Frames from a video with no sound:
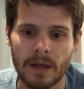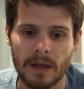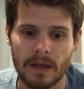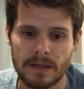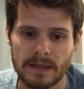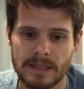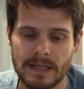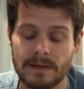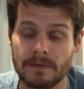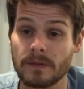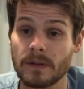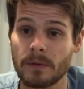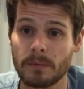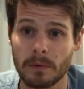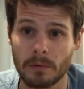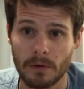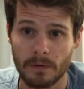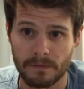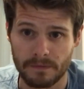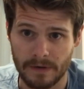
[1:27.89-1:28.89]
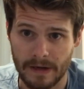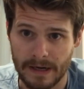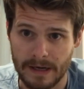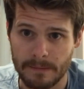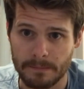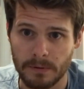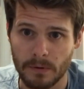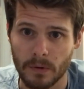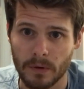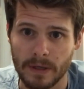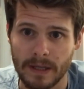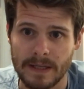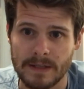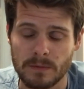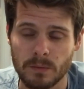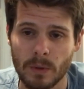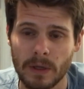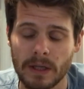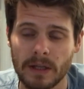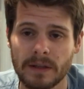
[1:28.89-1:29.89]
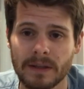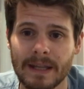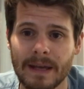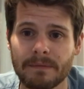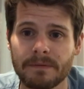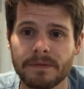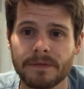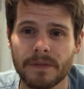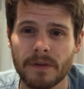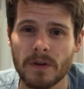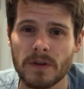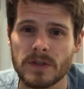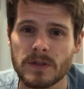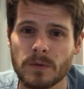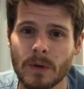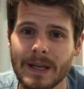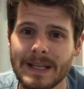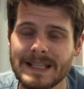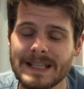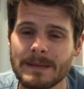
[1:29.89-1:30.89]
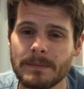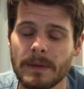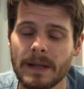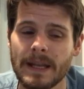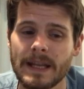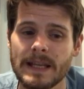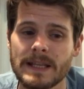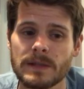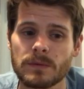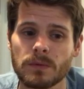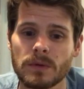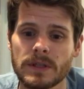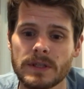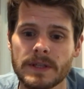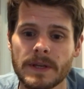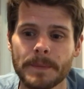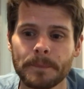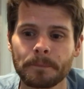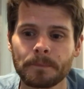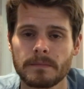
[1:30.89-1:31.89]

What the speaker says: And even though we were very poor against Wigan, then first 20 minutes was